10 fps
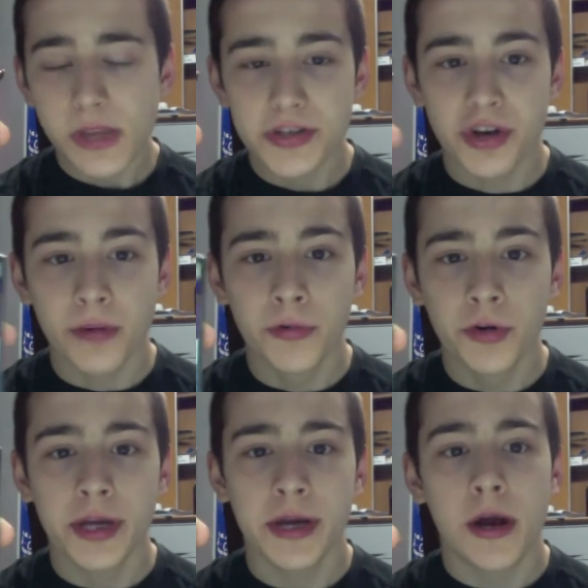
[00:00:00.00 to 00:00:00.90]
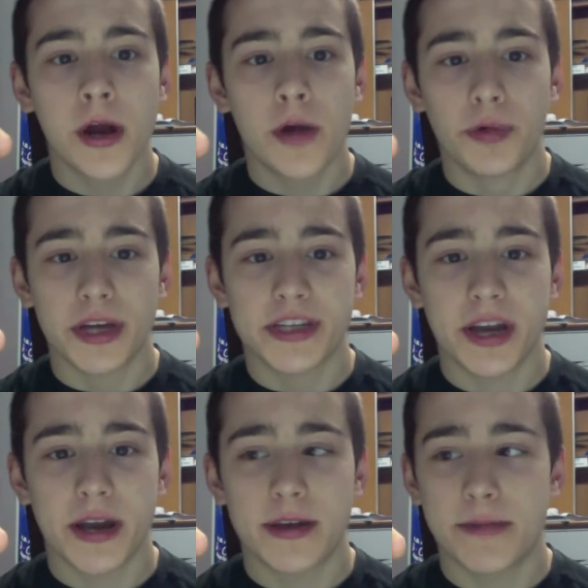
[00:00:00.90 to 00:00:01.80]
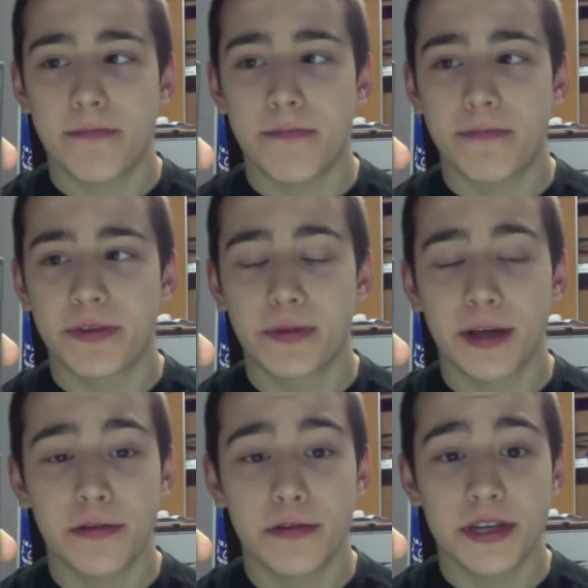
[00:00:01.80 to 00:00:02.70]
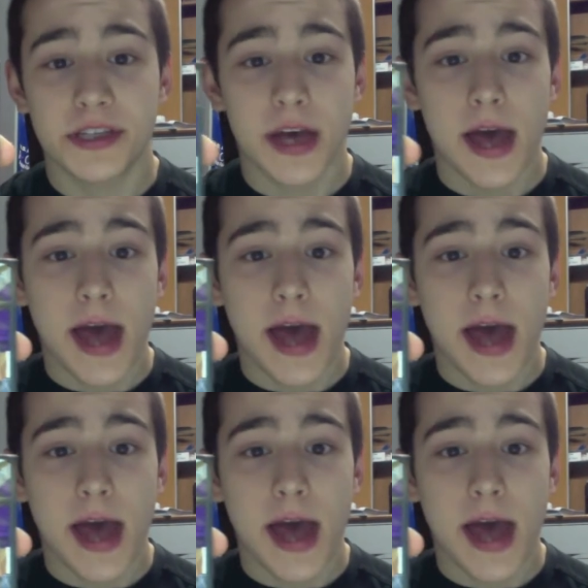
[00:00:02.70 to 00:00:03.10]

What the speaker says: So I'm really, really excited to play through this.